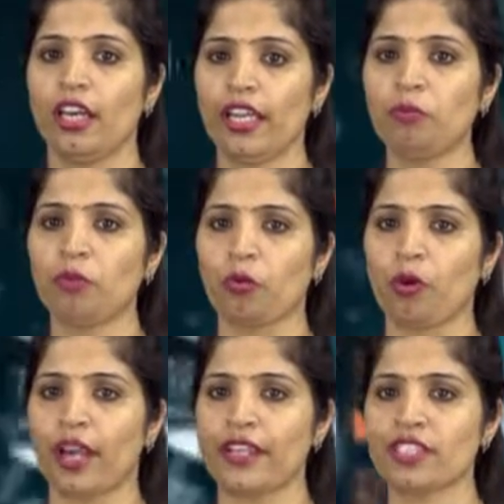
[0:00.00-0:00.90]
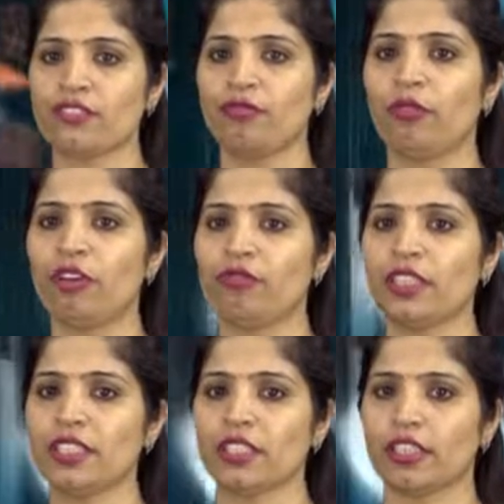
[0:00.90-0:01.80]
It provides
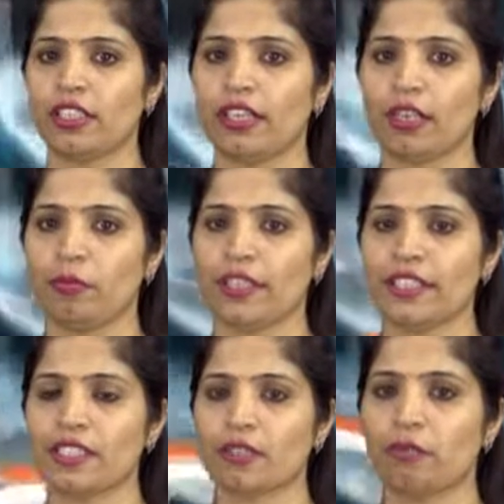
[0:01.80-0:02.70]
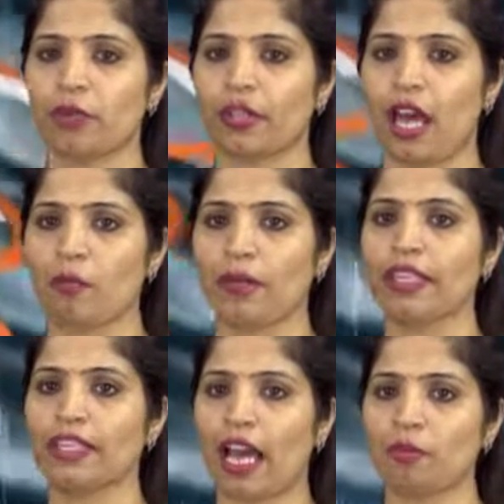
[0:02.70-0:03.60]
full-feature database
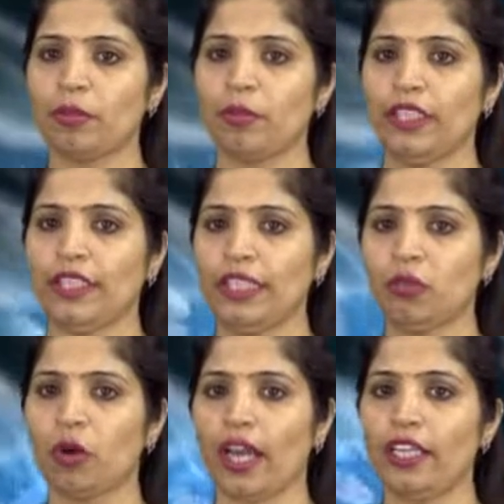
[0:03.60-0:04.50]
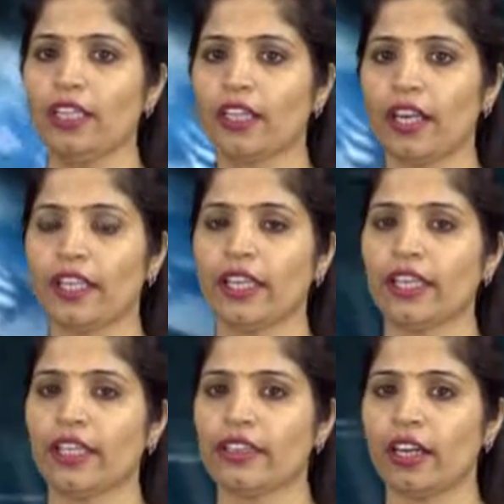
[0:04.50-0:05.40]
programming capability while
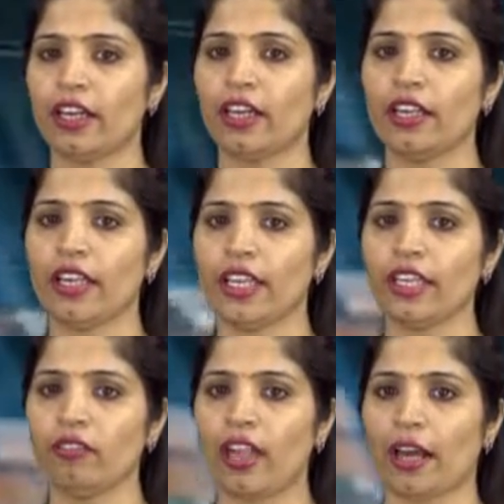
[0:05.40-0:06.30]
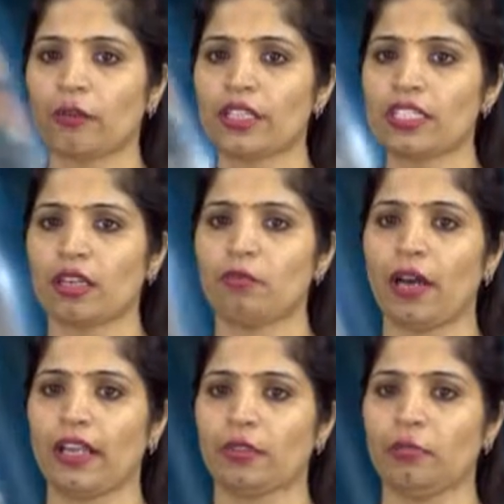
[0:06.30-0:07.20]
containing the native language
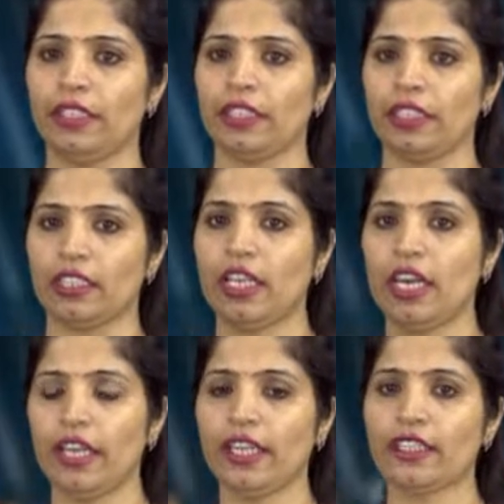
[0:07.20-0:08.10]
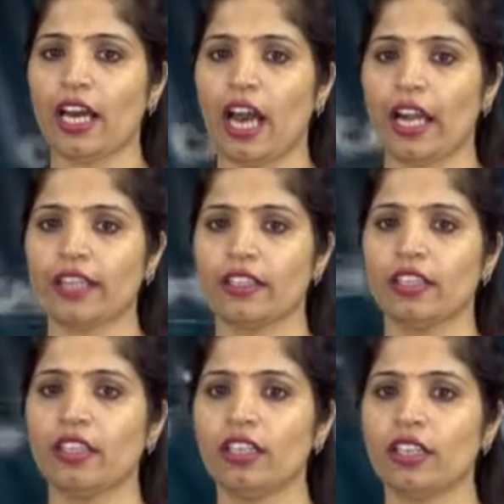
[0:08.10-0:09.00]
compatibility. It adds
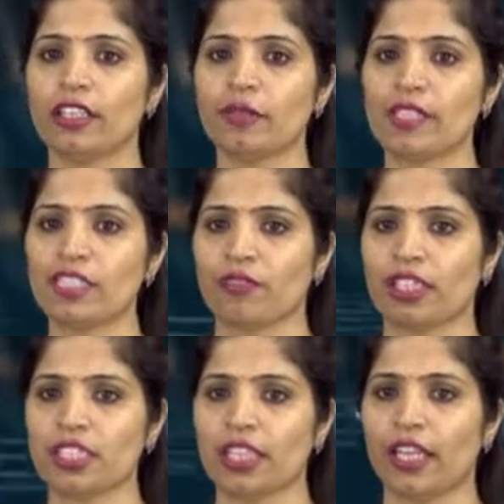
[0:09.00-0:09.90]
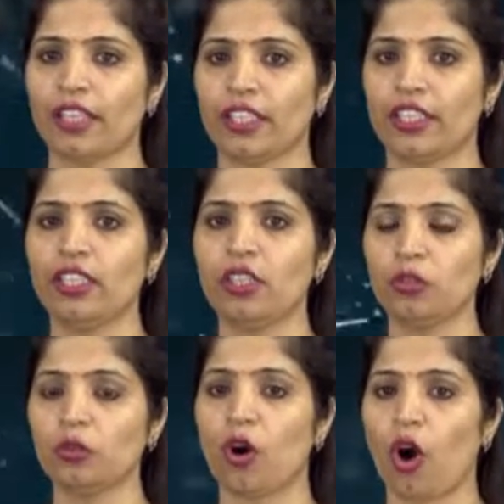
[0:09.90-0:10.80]
the database functionality
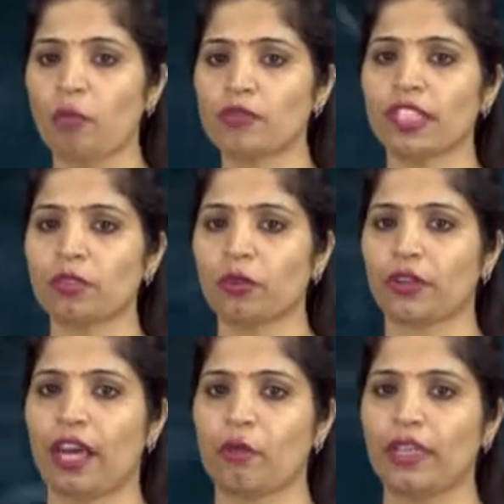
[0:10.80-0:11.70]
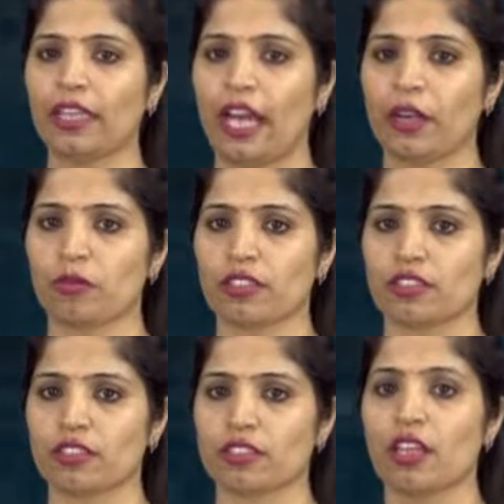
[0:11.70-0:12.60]
to object programming
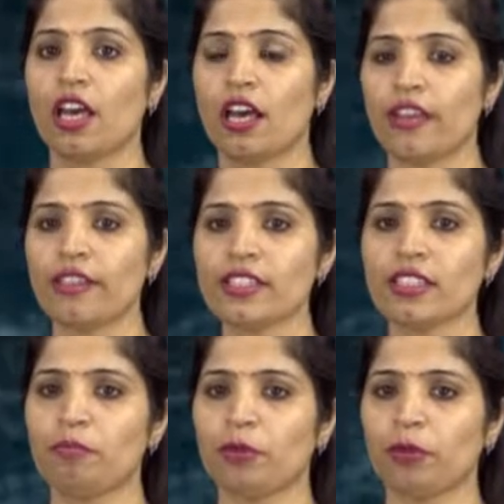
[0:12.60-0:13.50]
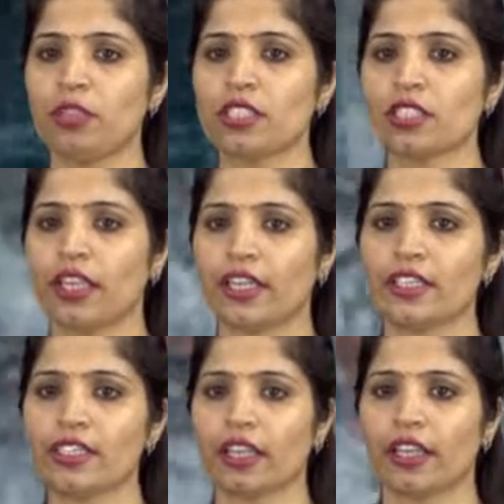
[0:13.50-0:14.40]
languages. In this approach,
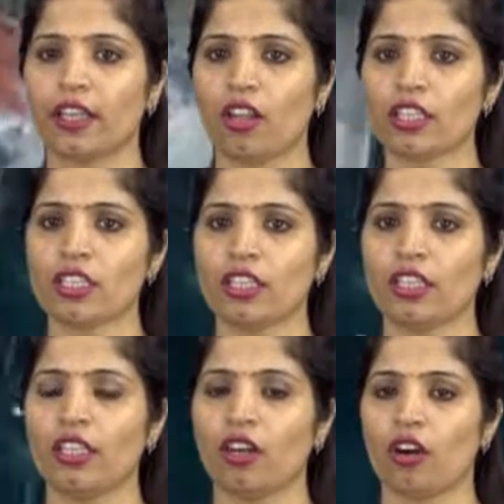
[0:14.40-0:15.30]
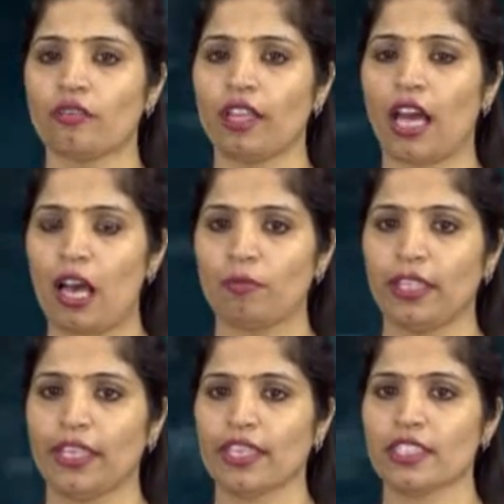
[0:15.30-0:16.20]
it is analogical of the
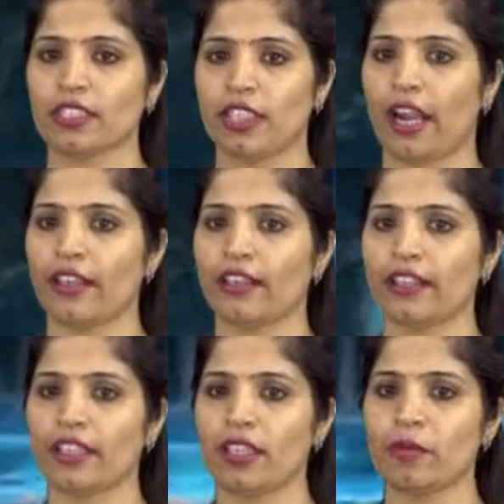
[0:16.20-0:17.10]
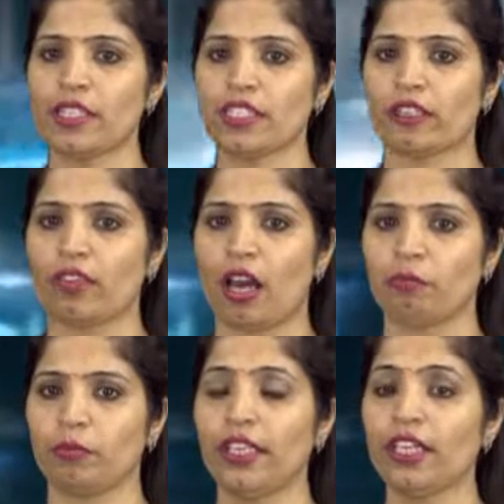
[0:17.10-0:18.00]
application and the database
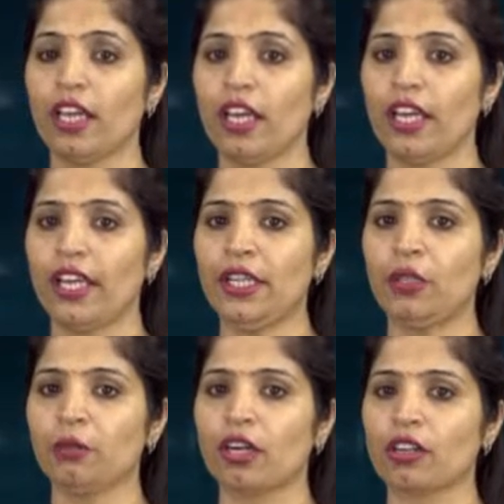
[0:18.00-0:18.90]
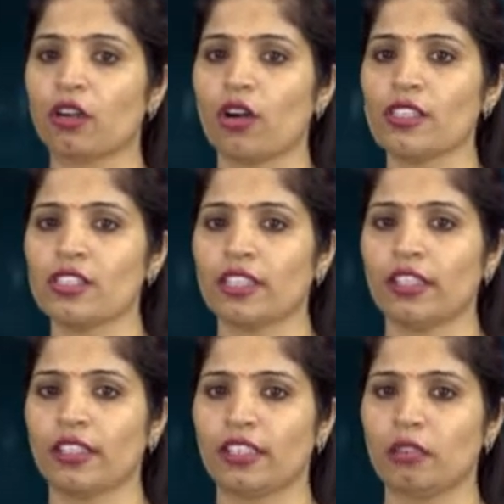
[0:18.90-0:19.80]
development into a
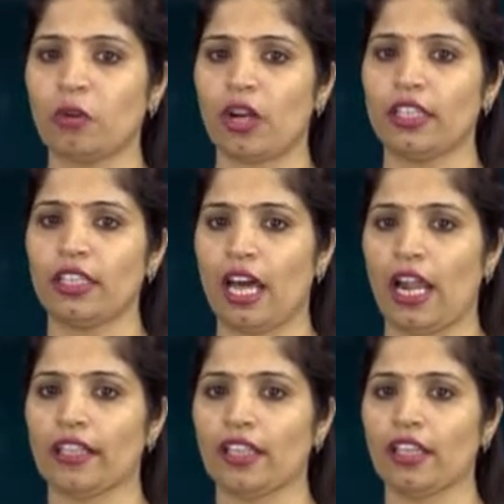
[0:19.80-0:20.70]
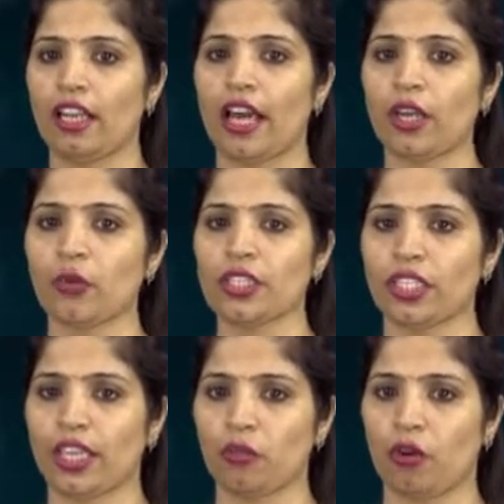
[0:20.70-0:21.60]
constant data model and the
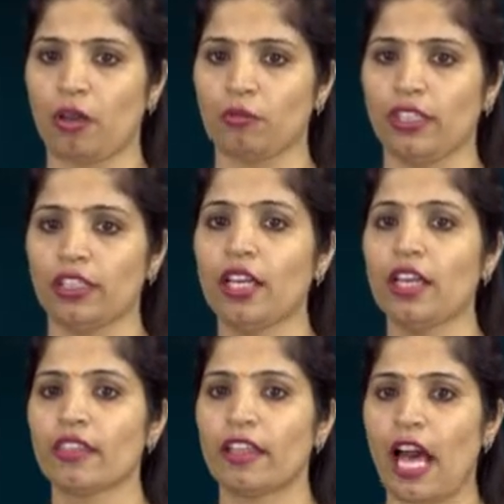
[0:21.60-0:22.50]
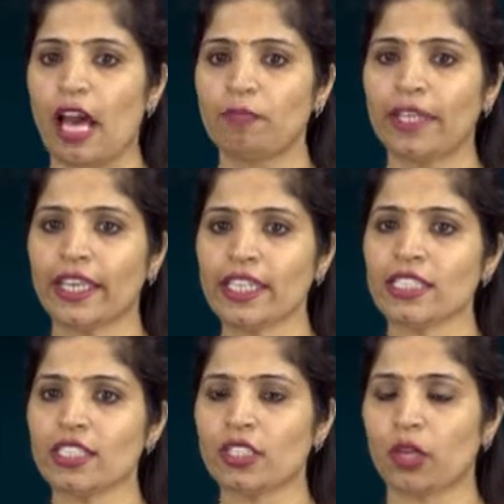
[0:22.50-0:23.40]
language environment. The
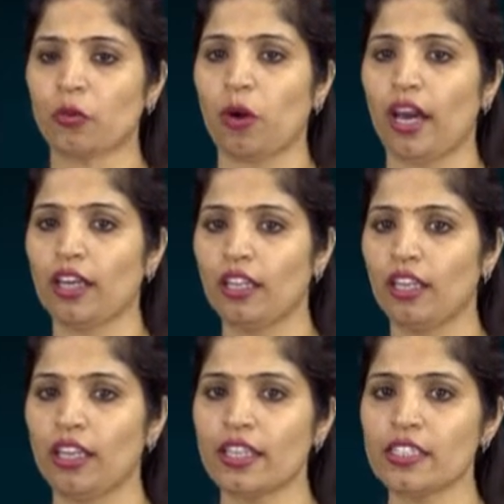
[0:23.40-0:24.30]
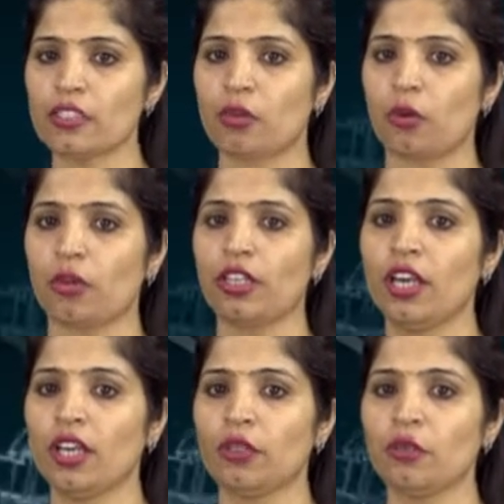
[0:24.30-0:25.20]
applications require less code,
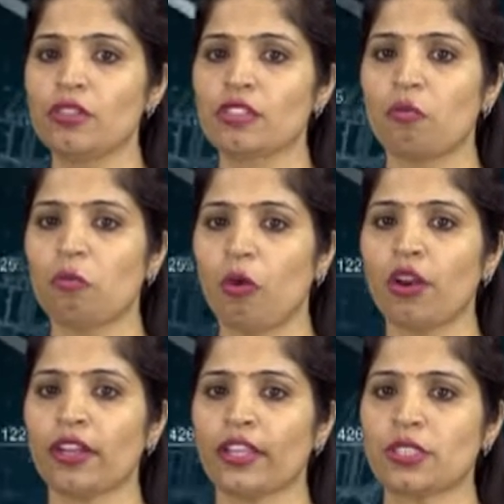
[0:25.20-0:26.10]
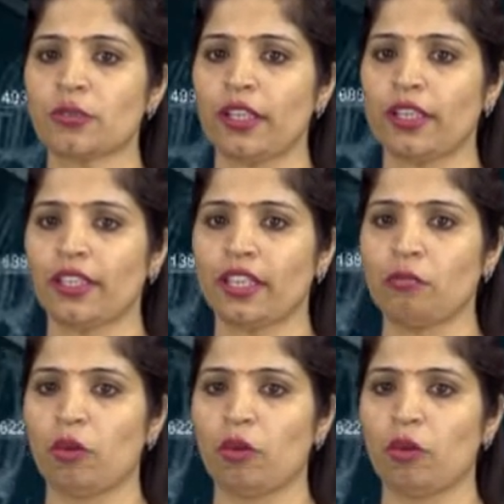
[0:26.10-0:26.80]
use more natural data